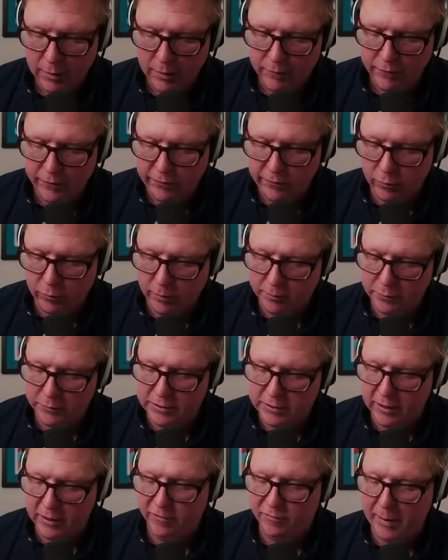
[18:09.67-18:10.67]

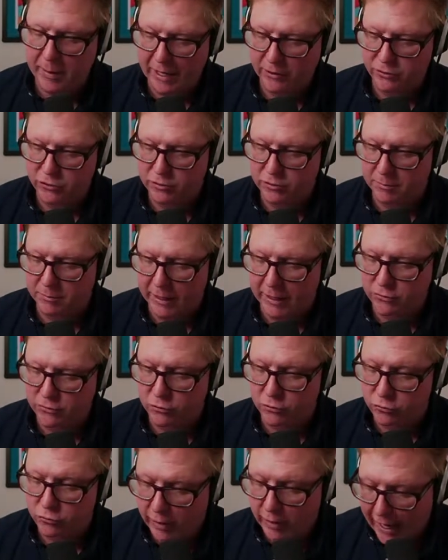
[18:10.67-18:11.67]
51% of bachelor's and
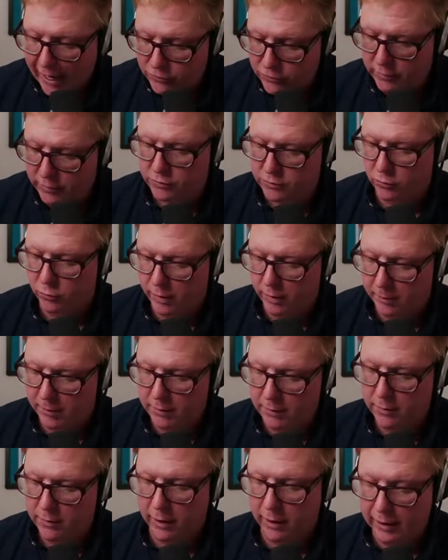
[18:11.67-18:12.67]
master's graduates are
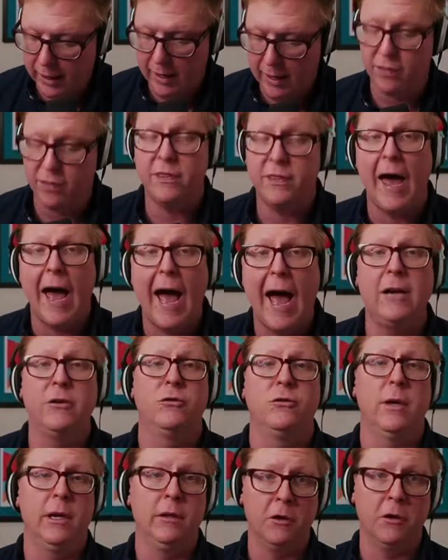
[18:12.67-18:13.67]
women. Again, that
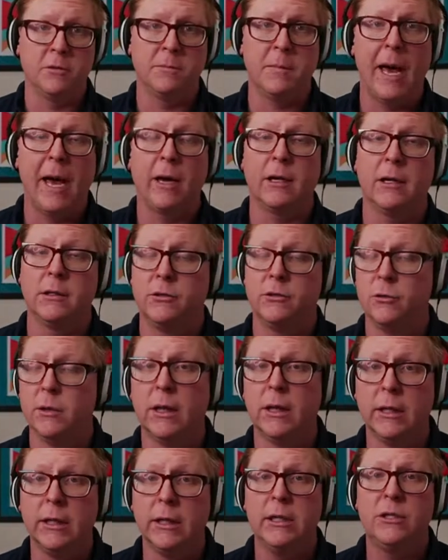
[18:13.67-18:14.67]
trend goes back to
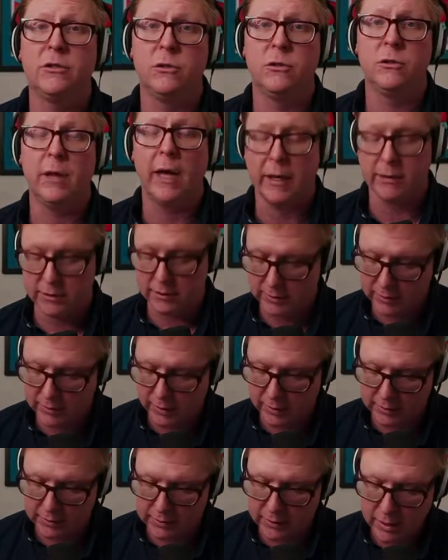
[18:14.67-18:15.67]
at least
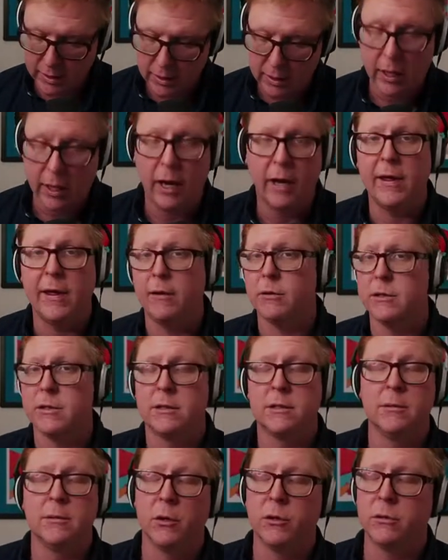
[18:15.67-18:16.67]
2006. Uh, that was
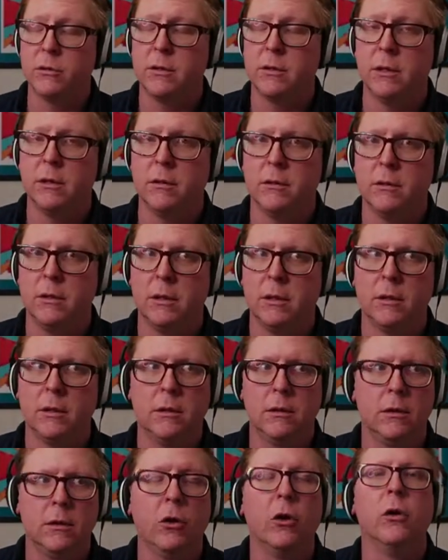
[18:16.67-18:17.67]
the, most, the, the,
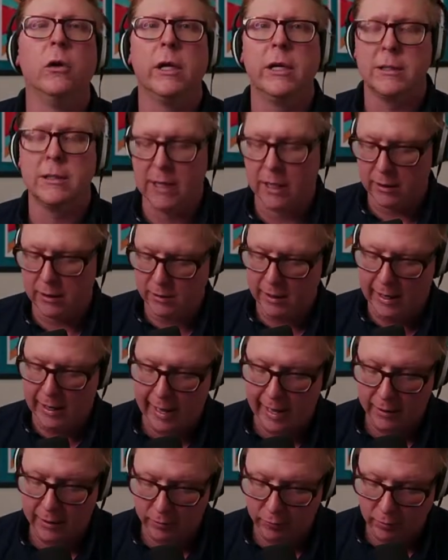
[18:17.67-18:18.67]
the earliest data they
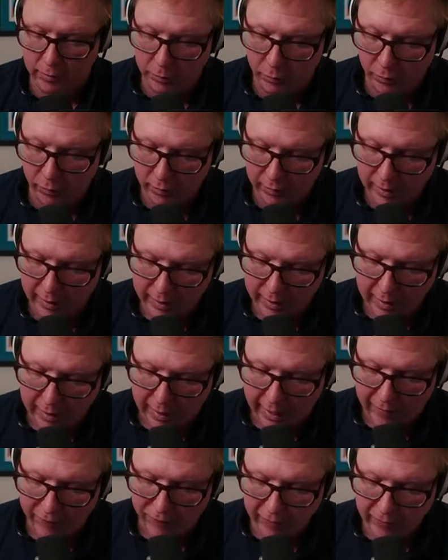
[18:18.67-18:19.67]
had in the report.
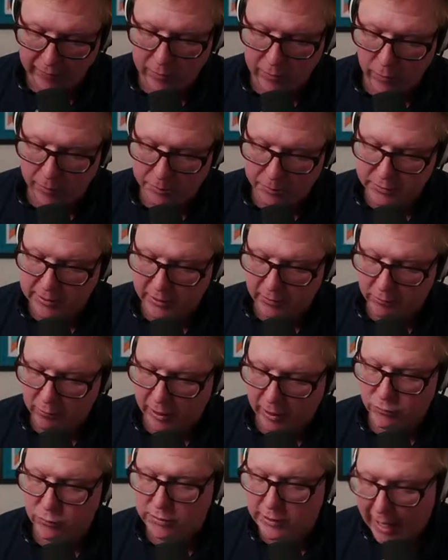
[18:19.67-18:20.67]
And 51% of the
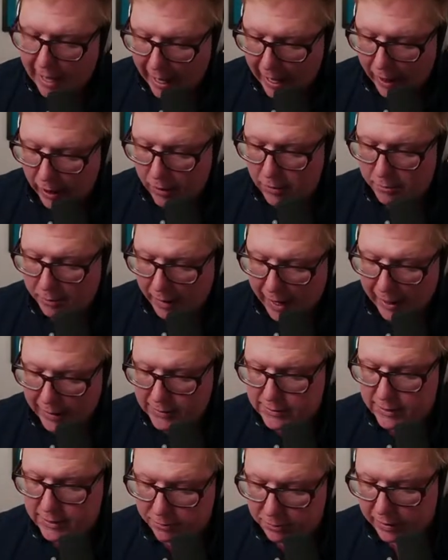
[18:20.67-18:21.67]
graduates hired by
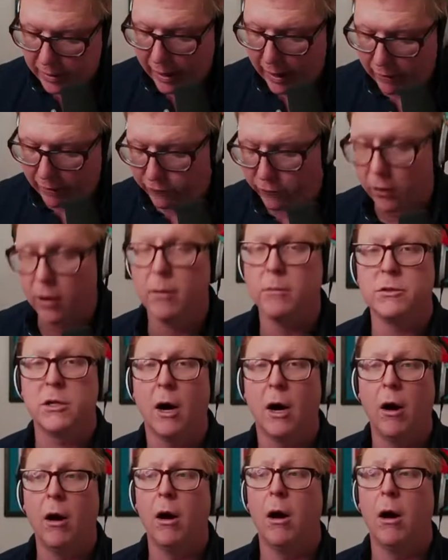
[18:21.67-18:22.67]
CPA firms
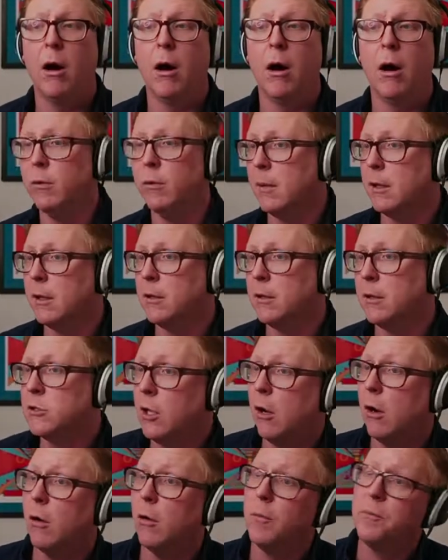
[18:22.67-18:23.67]
are women.
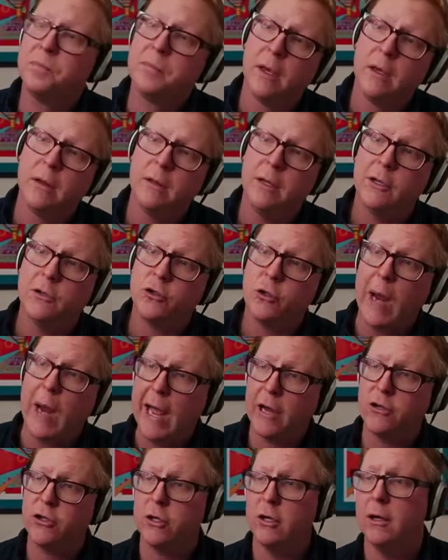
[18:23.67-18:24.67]
So the
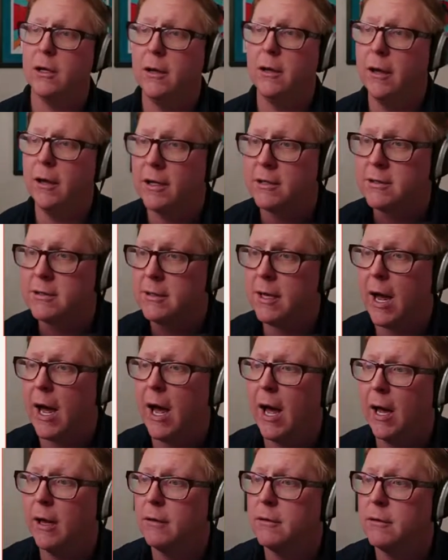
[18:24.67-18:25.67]
attraction is
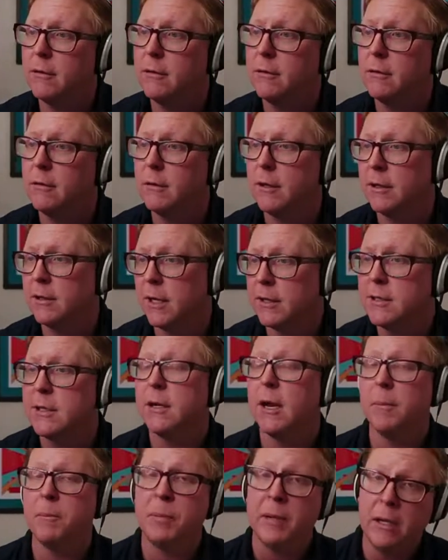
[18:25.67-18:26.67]
not, it doesn't
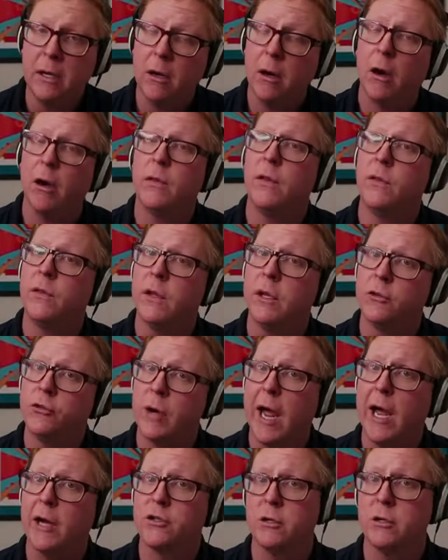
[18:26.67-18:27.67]
appear that the
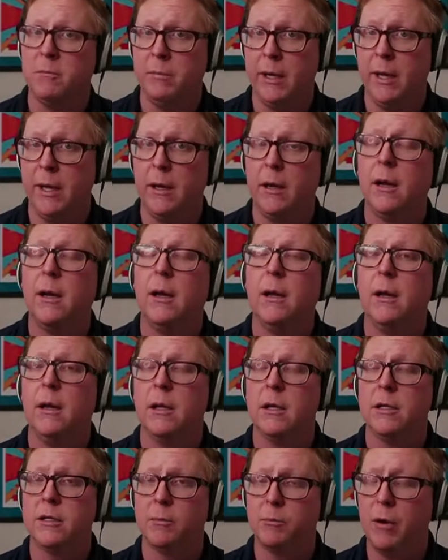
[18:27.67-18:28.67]
attraction bit
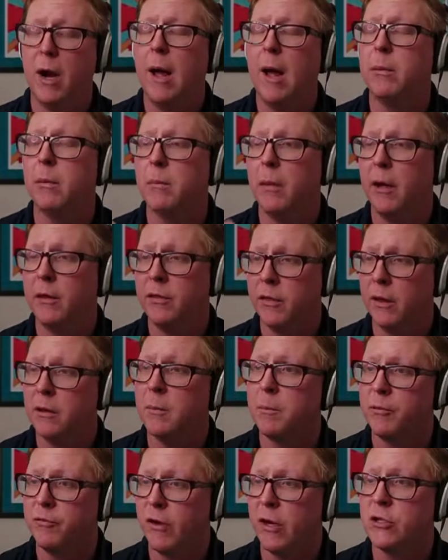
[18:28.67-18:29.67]
is the problem. I think the
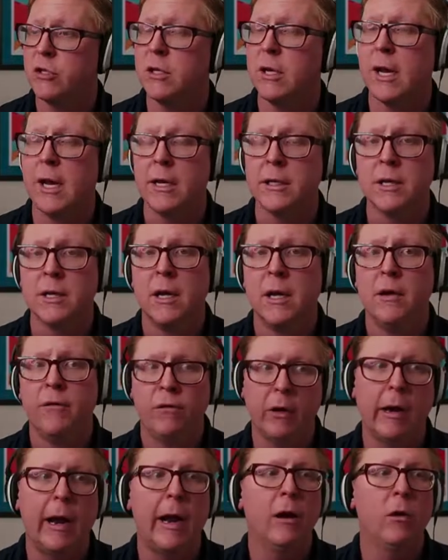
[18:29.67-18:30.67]
profession has
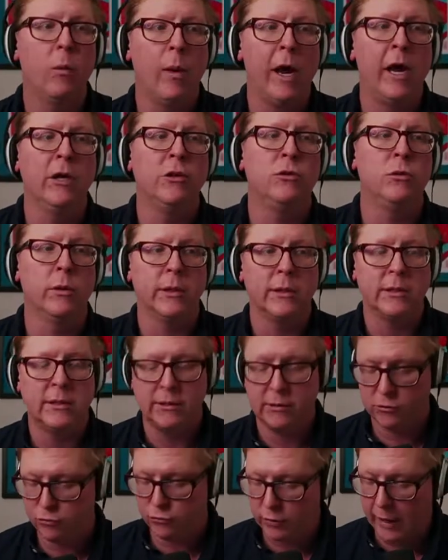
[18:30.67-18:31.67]
figured out a way to
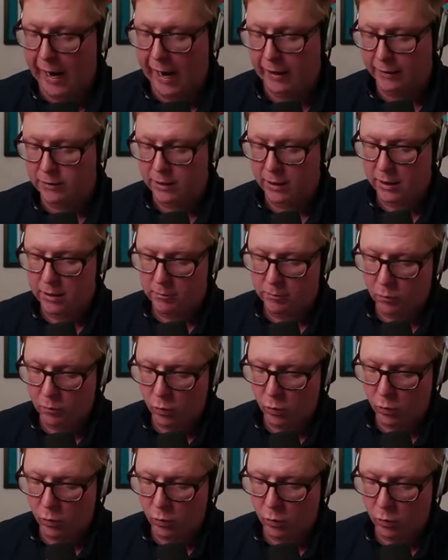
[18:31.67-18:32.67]
attract
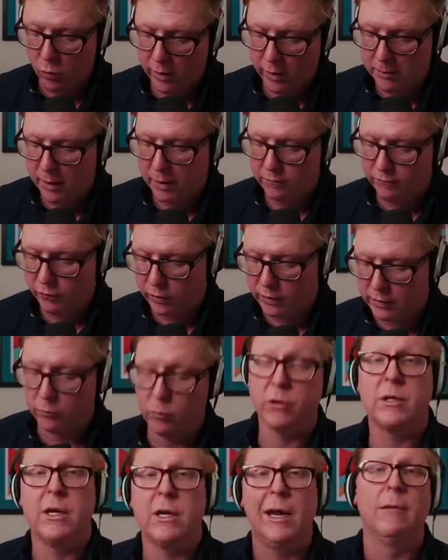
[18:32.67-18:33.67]
more women for, or,
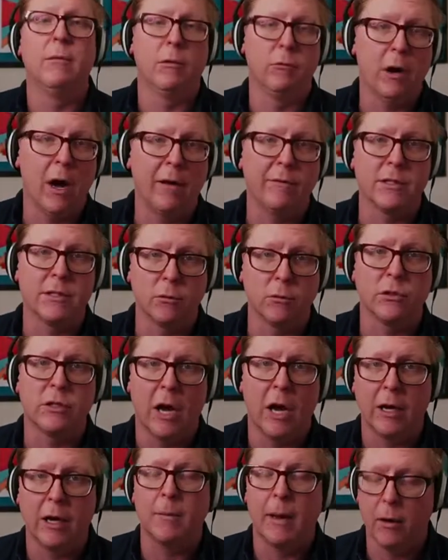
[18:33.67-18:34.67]
and obviously we're
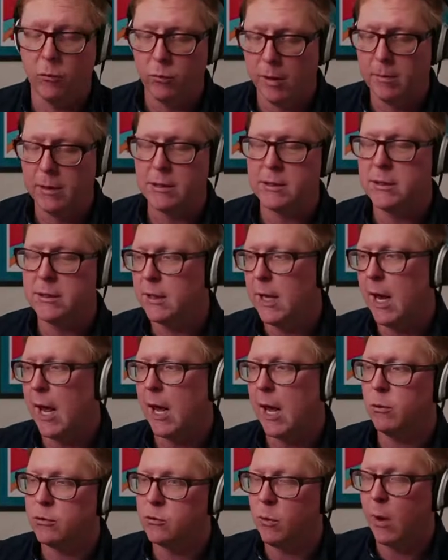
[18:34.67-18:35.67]
talking about women today
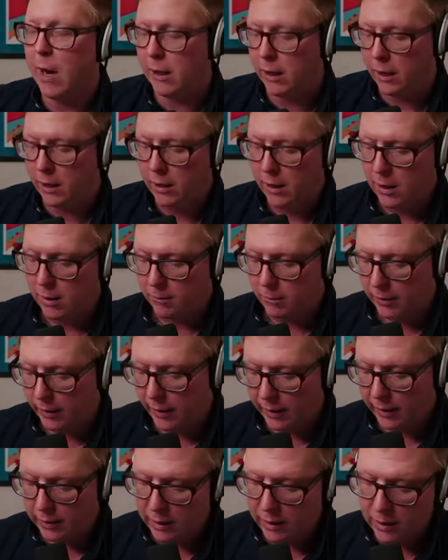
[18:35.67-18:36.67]
with Twyla, but
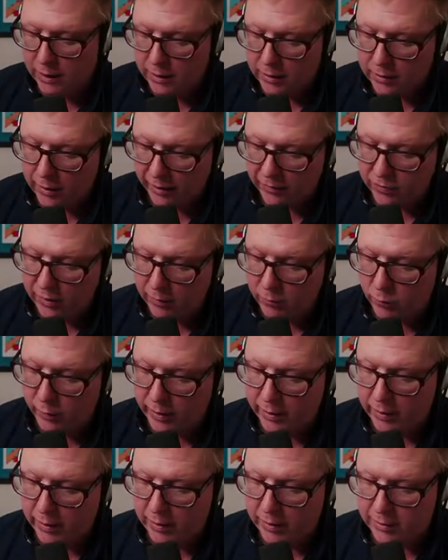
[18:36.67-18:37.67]
like I think
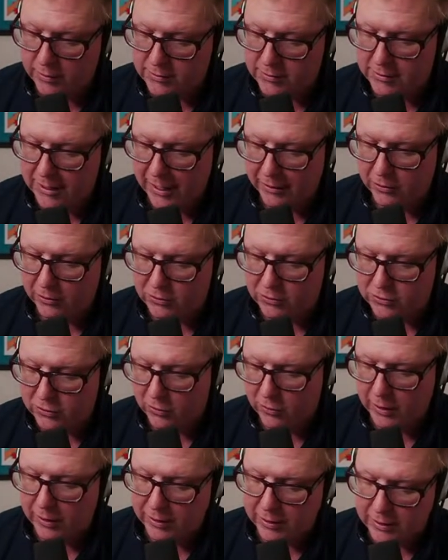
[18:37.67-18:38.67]
what is then
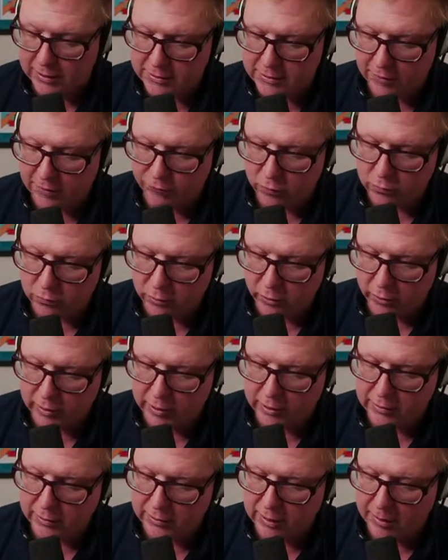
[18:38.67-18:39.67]
concerning is if you look
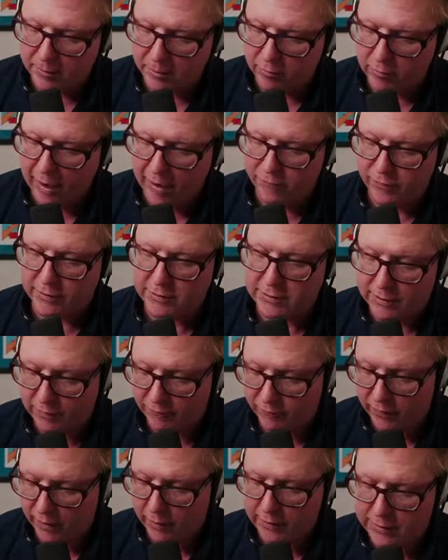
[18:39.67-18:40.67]
at the demographics in the
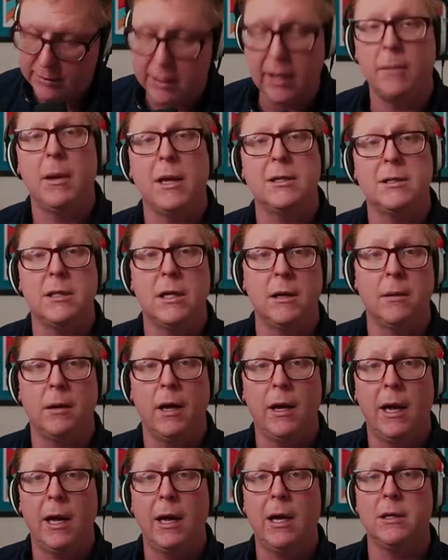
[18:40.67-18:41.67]
very same AC,
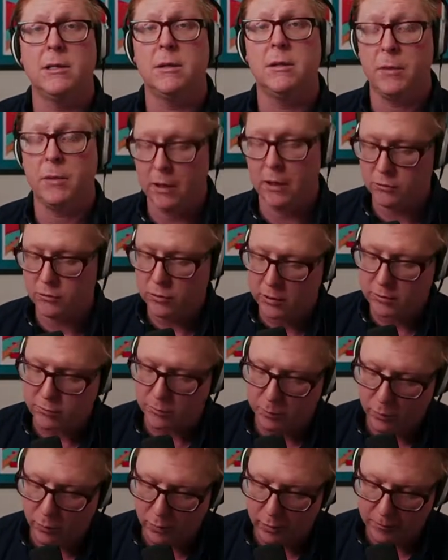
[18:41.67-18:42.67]
AICPA trends
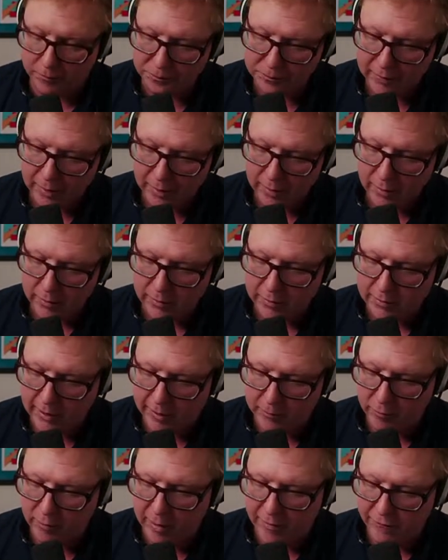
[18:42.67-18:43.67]
report, the
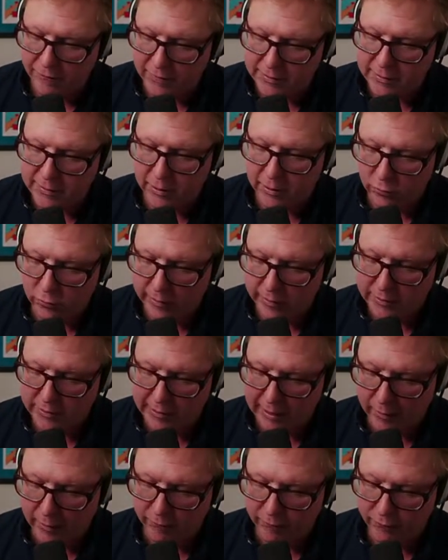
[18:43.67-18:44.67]
demographics in US
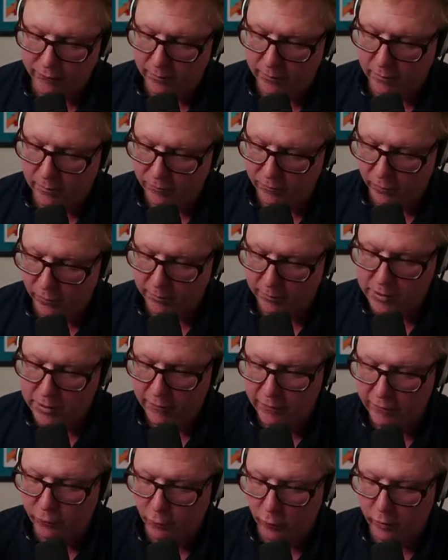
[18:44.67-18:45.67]
accounting firms
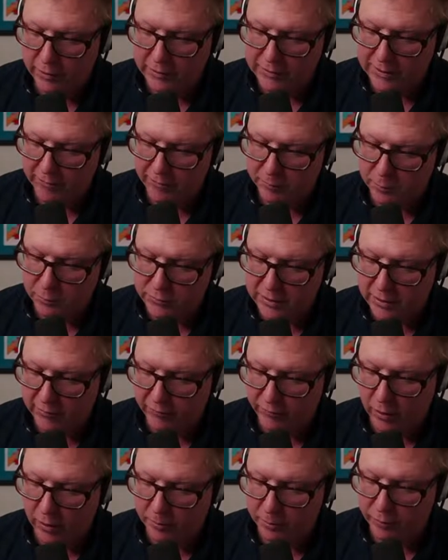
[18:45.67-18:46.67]
47% of
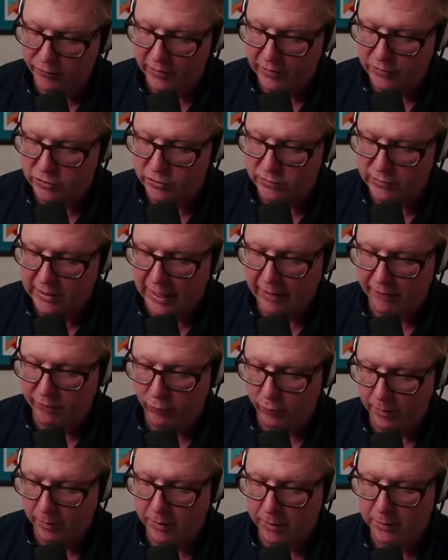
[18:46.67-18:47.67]
all professional staff are
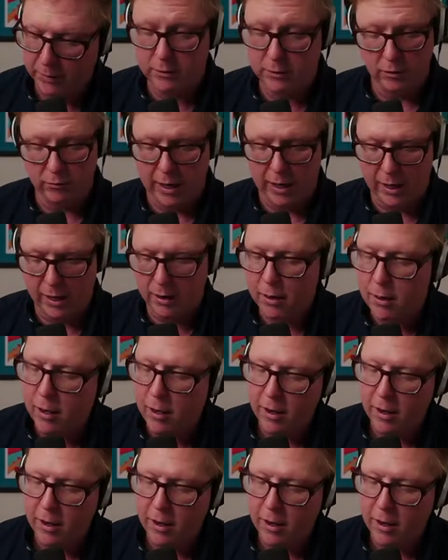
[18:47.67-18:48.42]
women. Okay.